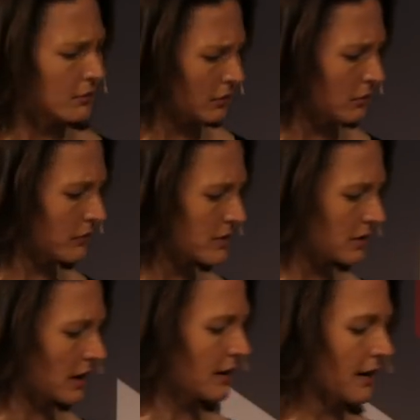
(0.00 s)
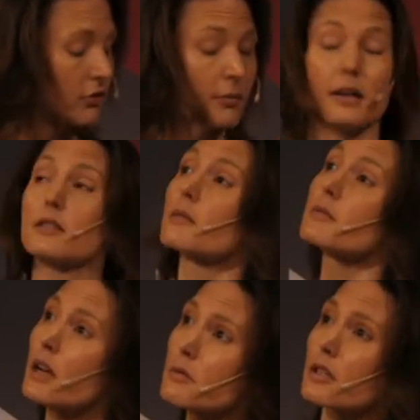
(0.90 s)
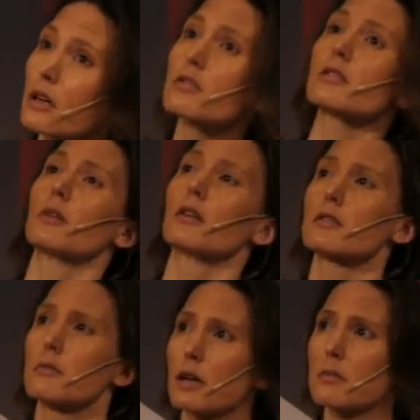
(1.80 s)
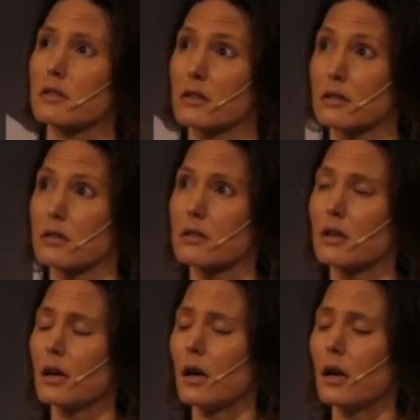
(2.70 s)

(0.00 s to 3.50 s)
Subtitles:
I'm just going to investigate that for a bit. And sometimes it goes somewhere and sometimes it doesn't.